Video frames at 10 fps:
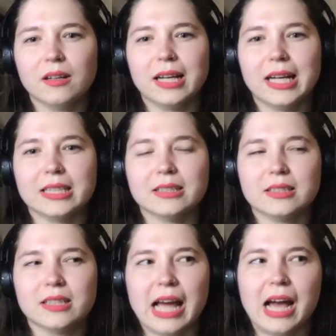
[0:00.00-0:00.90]
and
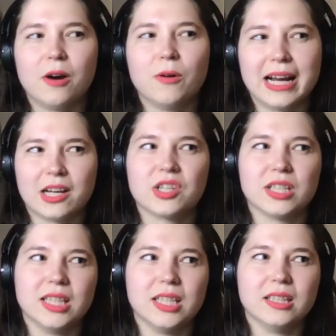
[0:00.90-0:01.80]
how
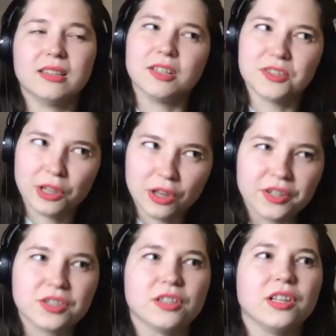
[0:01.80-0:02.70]
actually there's a
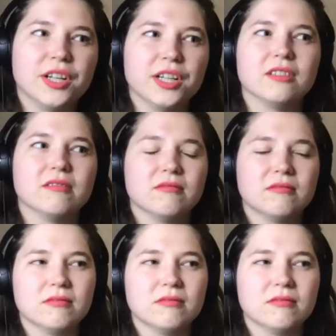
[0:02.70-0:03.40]
lot to learn